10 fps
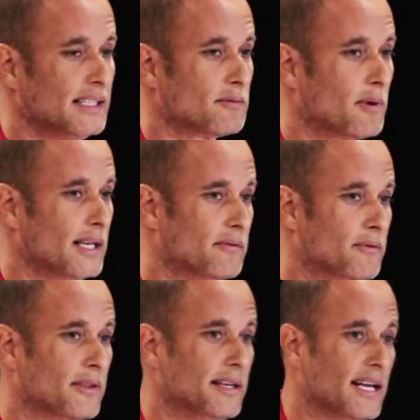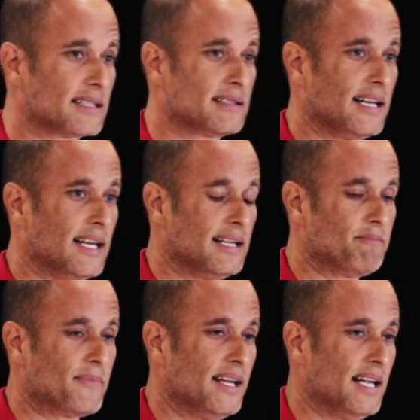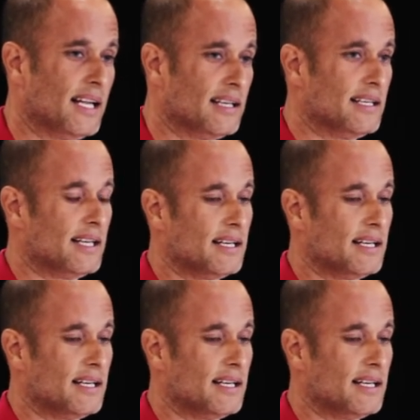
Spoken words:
and waited for the next day. And